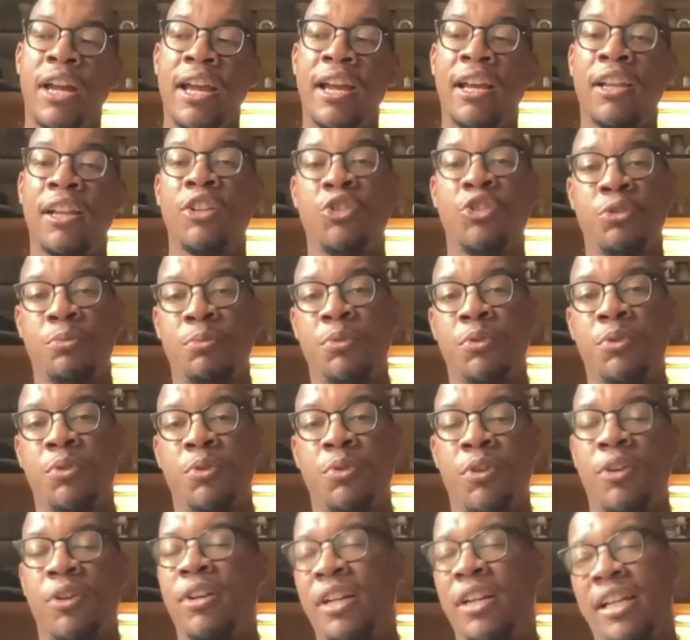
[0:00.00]

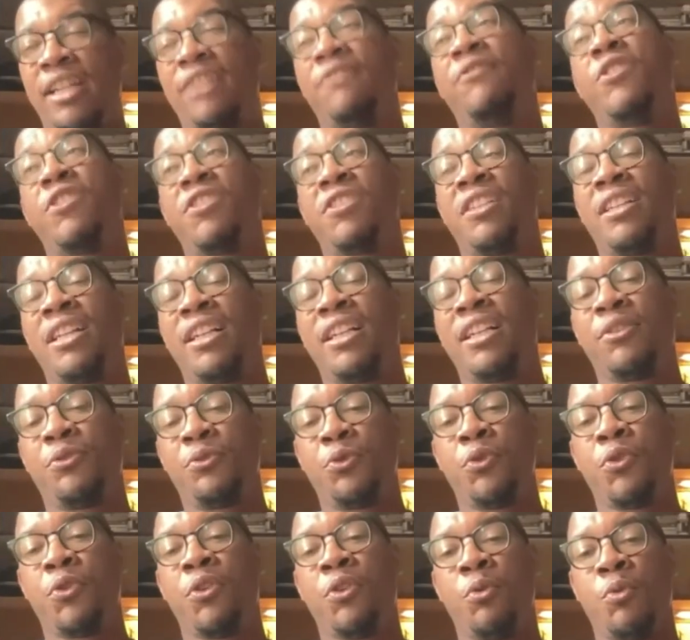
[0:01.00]
eligible or if you're selected
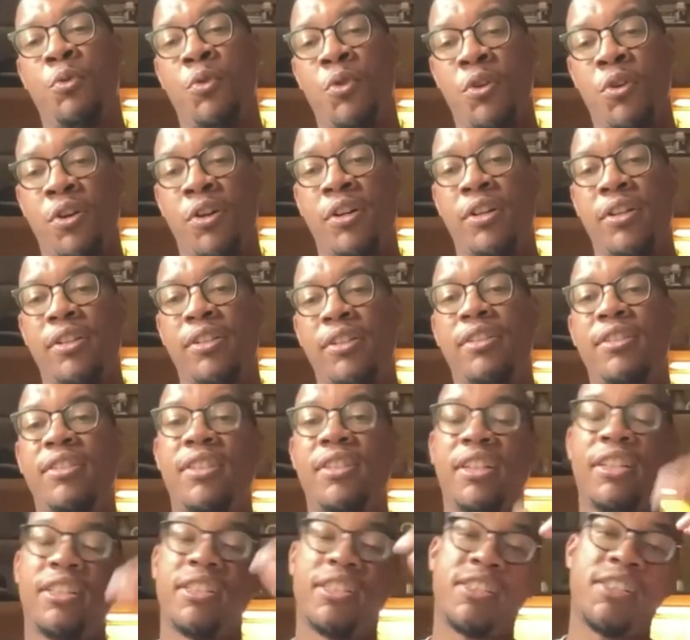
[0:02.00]
for an award,
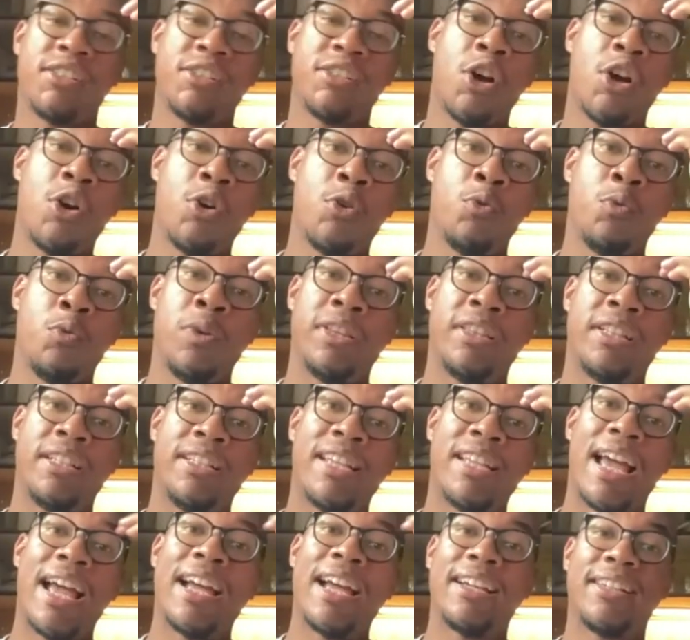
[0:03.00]
to consult with the
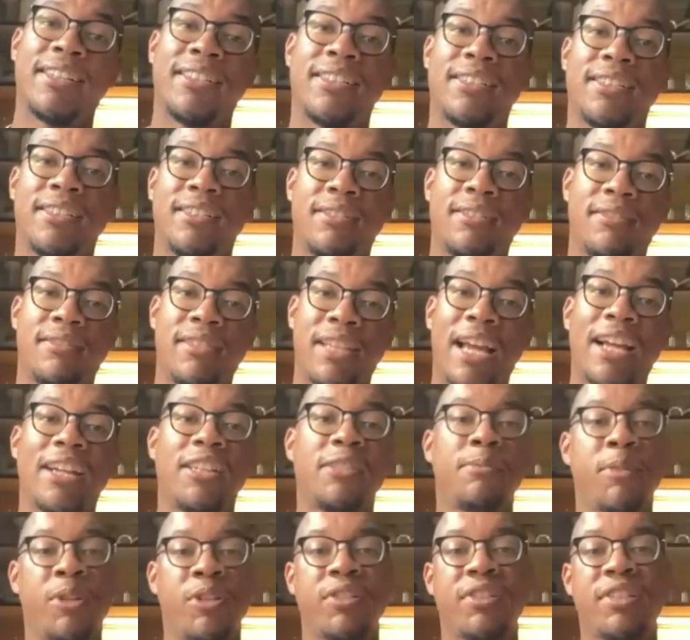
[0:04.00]
tax
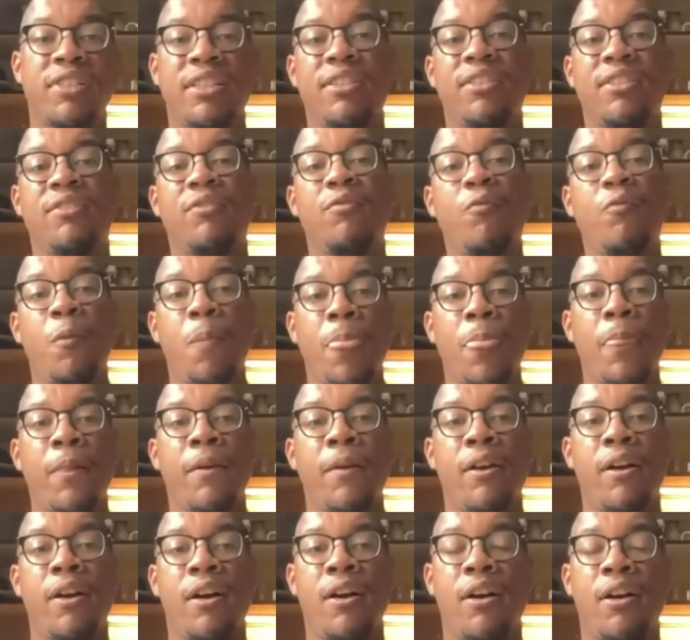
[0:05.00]
person.
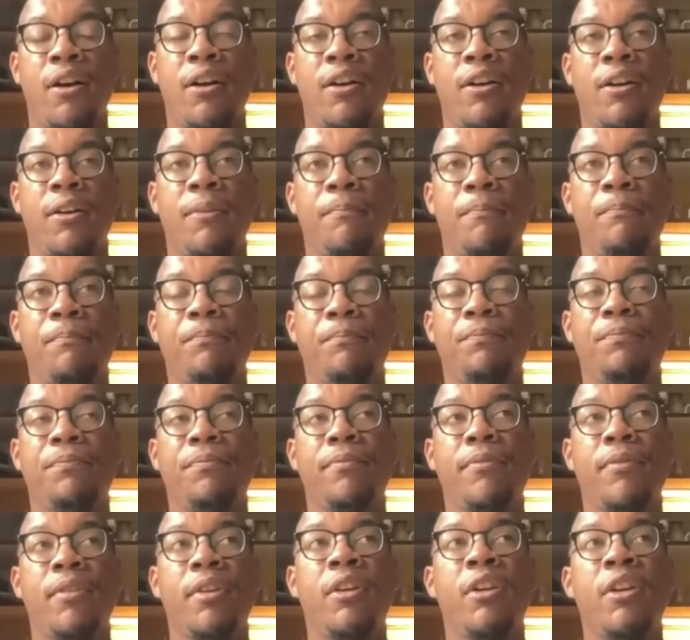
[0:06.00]

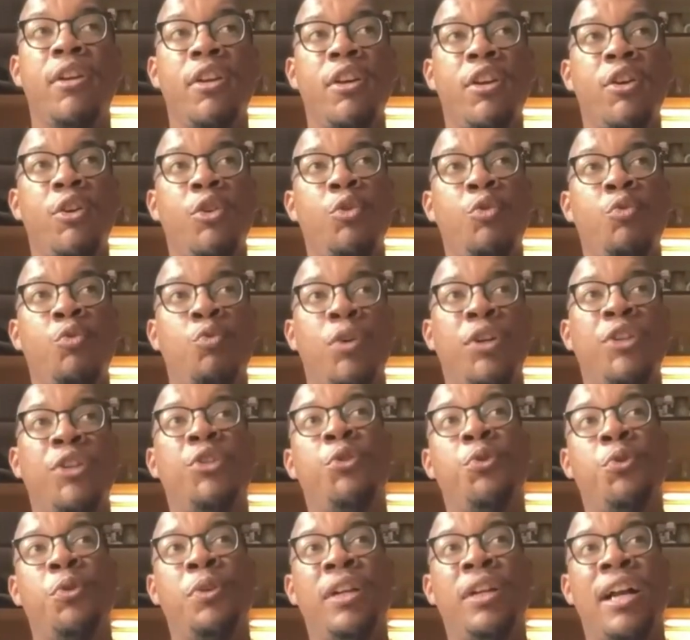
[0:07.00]
We're
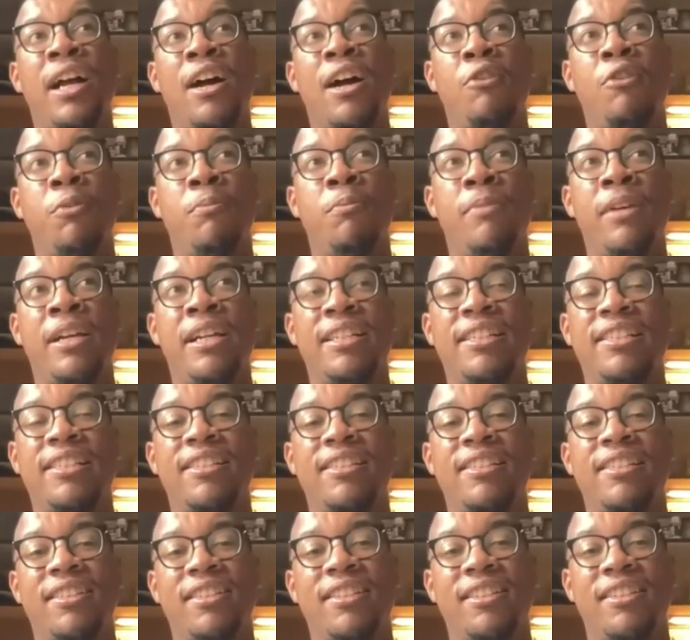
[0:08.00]
doing our
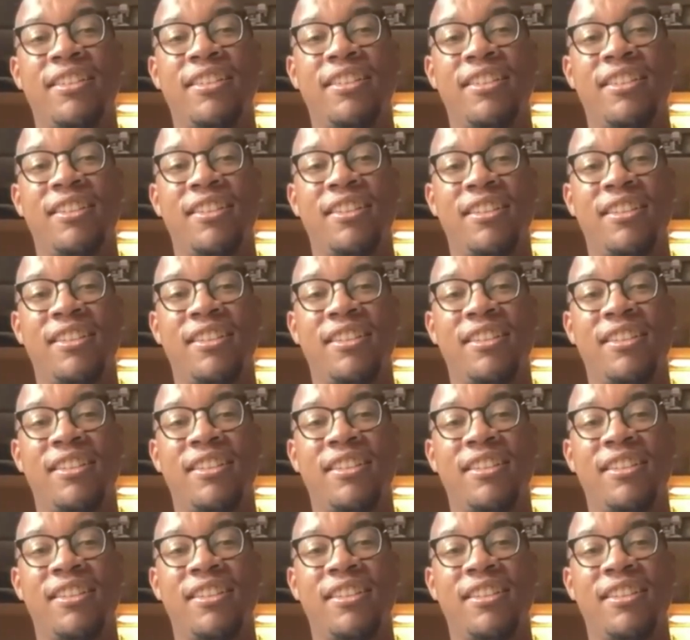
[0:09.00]
best